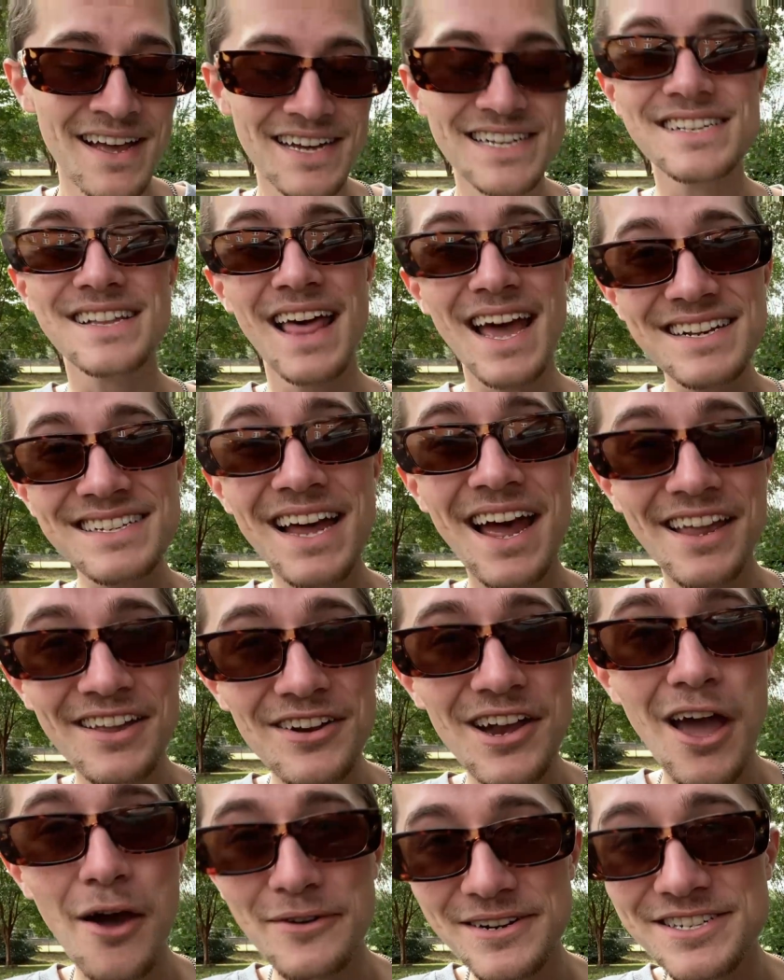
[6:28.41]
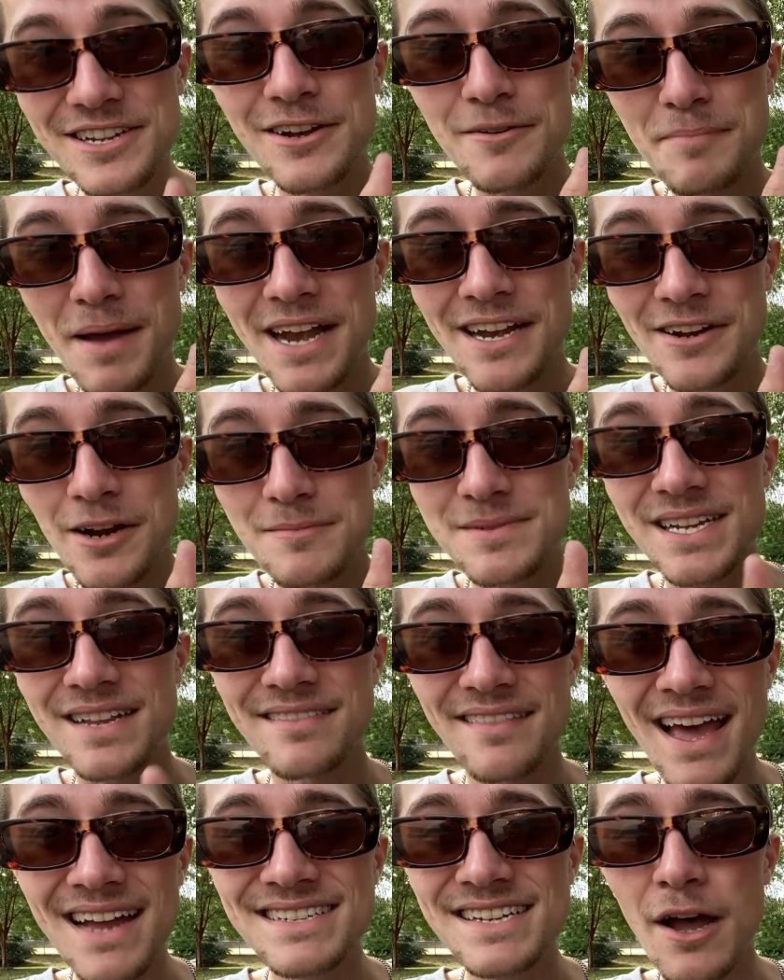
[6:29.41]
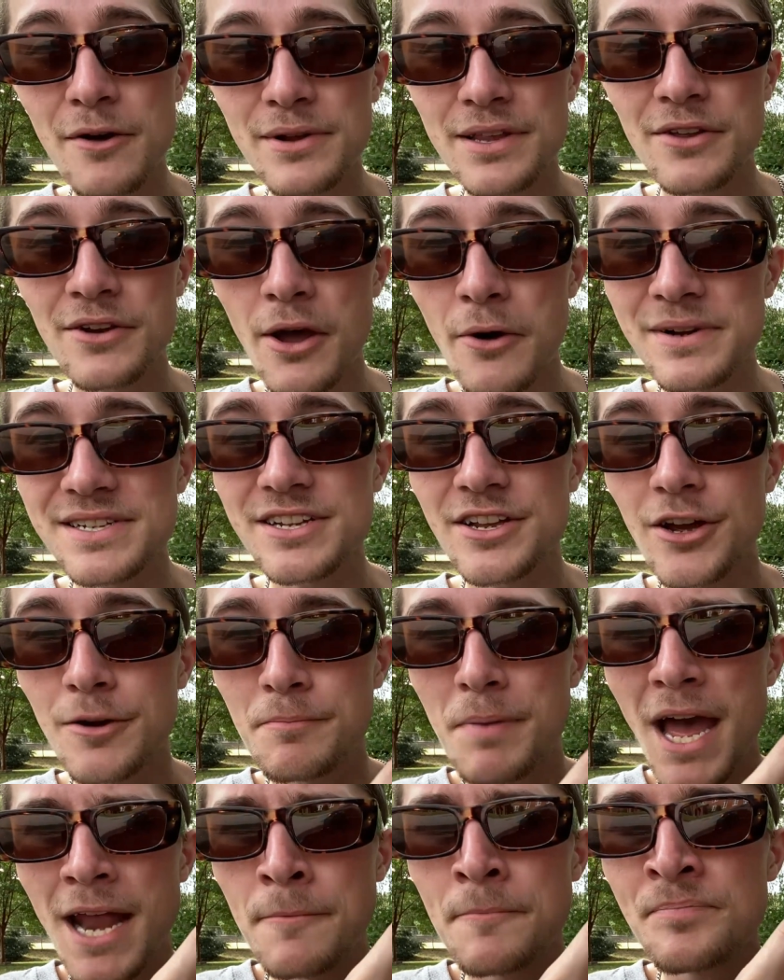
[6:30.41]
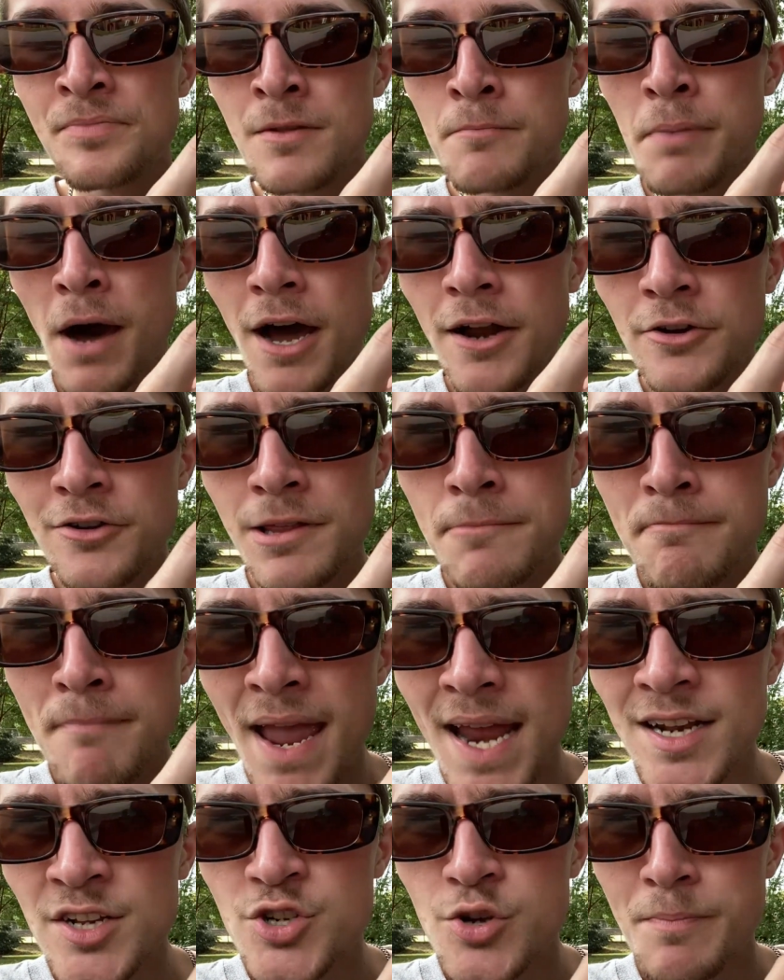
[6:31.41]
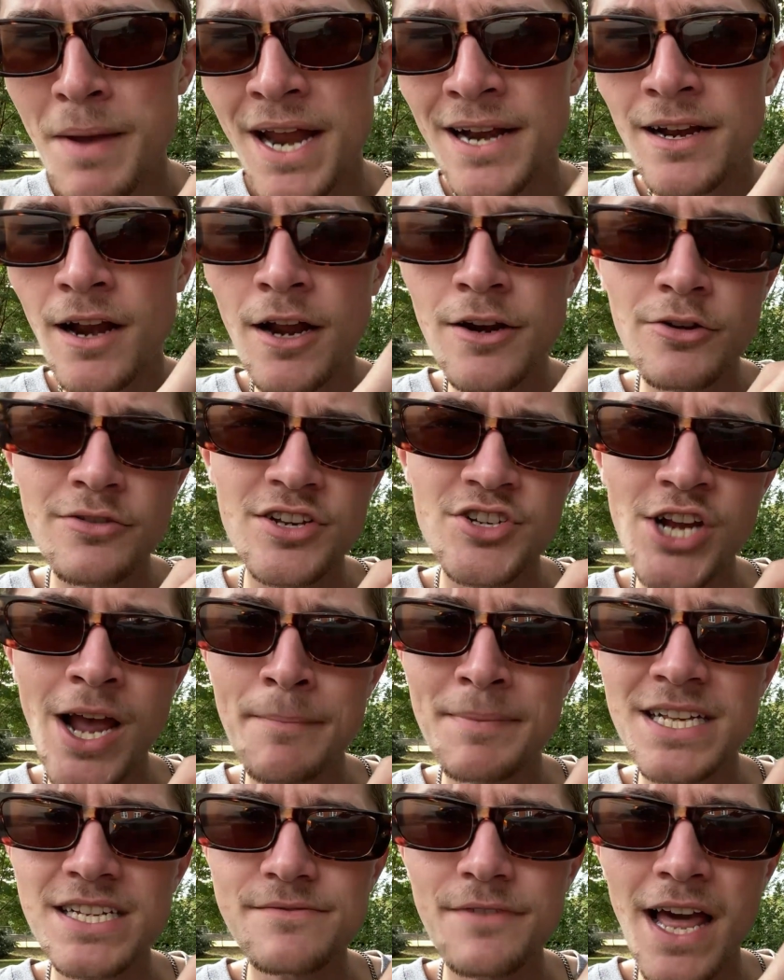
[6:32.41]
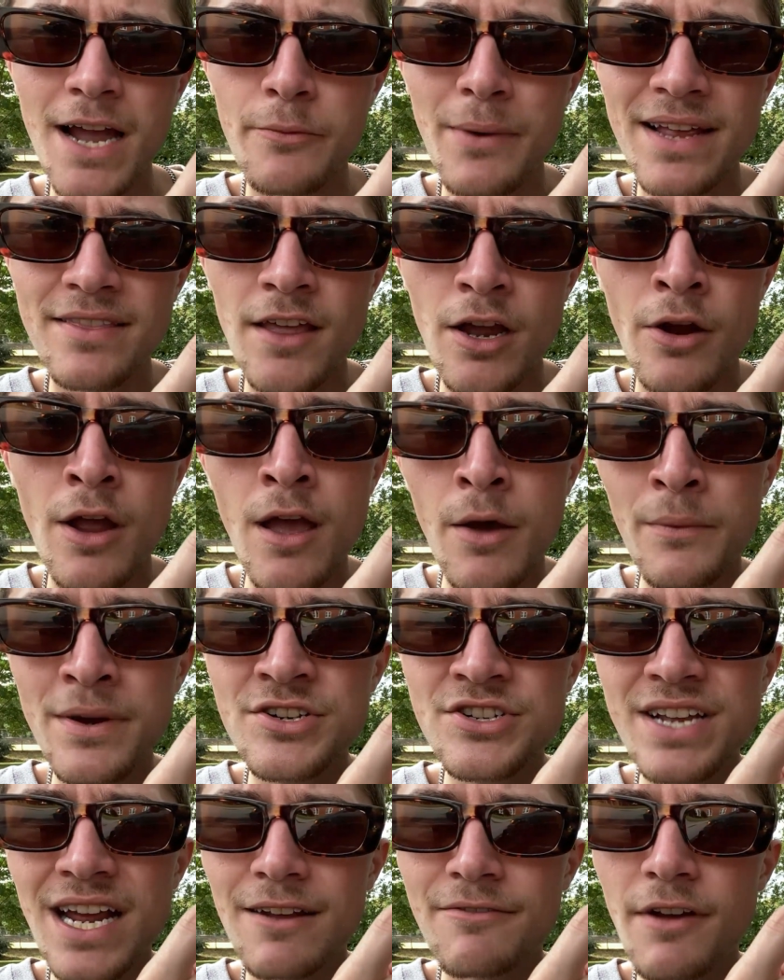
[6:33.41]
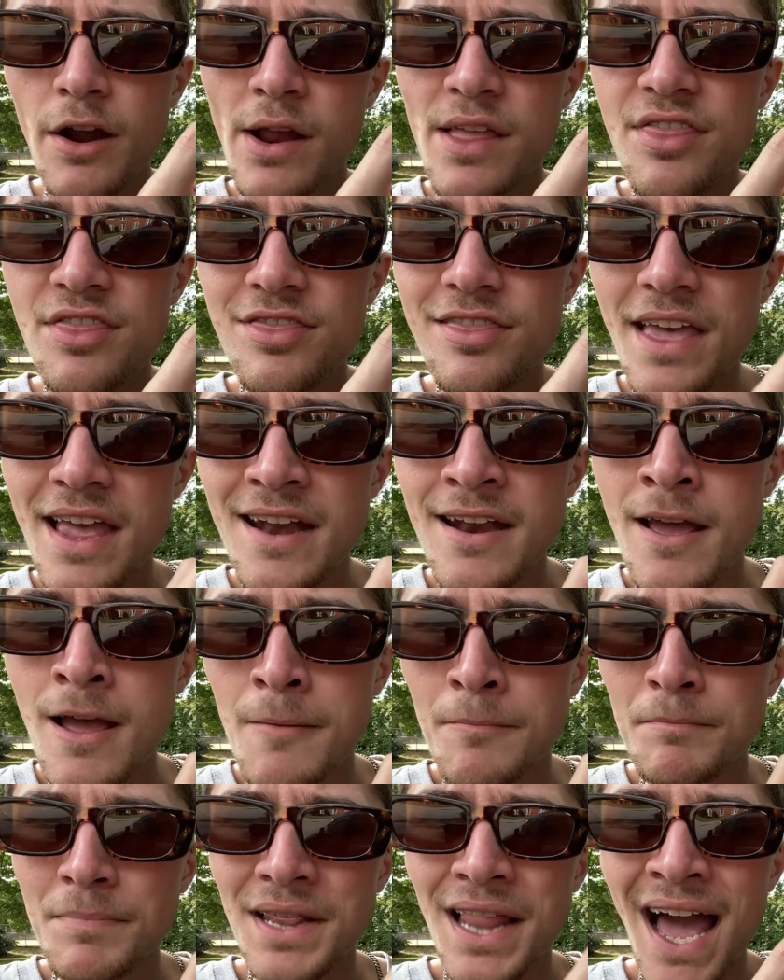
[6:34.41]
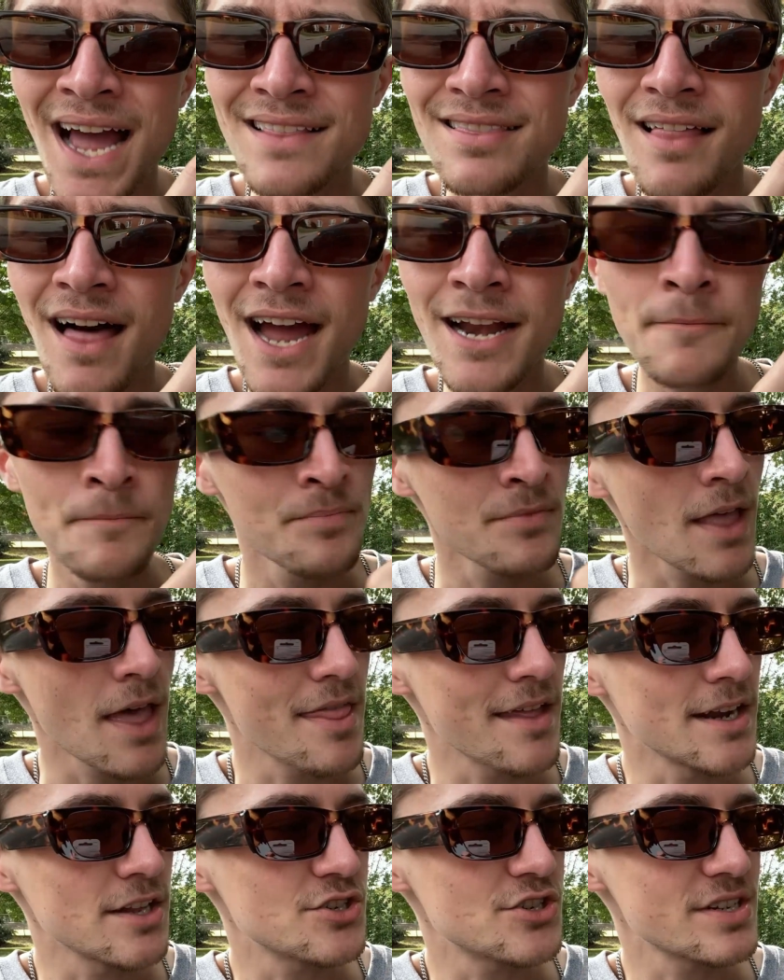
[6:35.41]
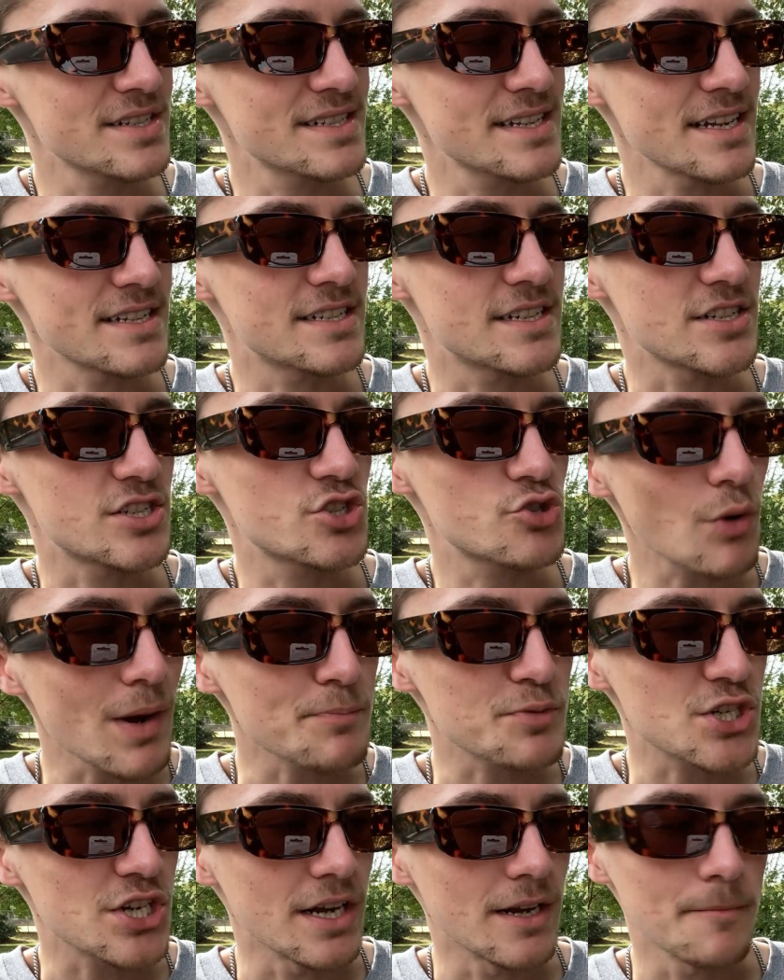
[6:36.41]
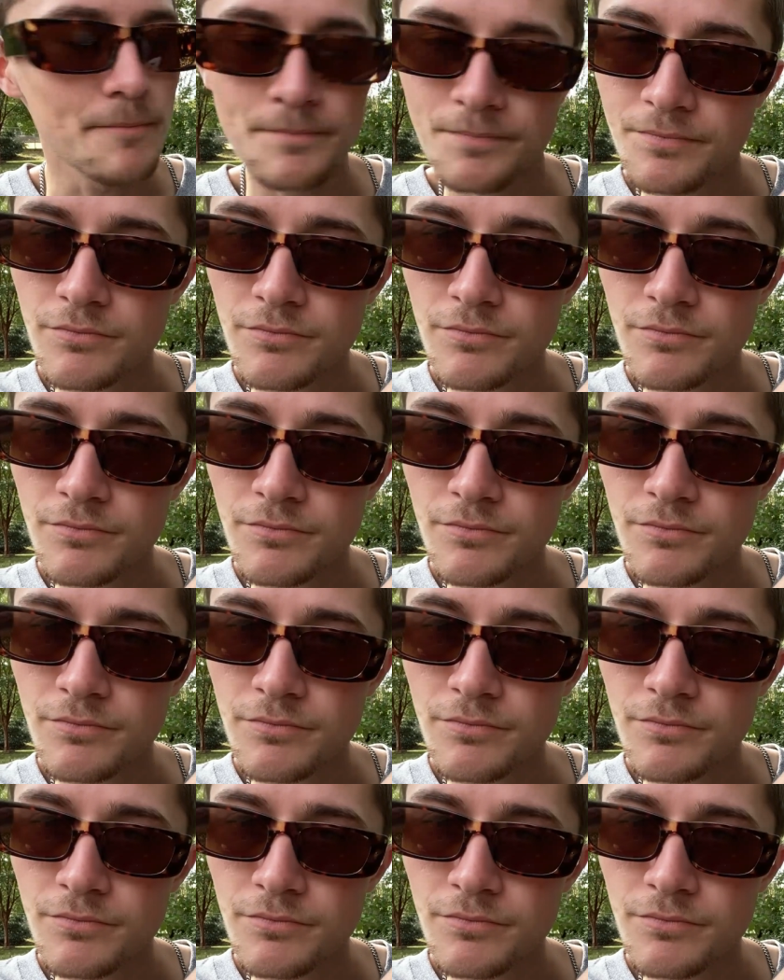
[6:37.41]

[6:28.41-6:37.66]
So that's how you know it's a good pen, you know what I'm saying? That's how you know it's a good pen. But under the made in Japan and under the Japanese flag right there, we just get a very thin black line, and then it just says description.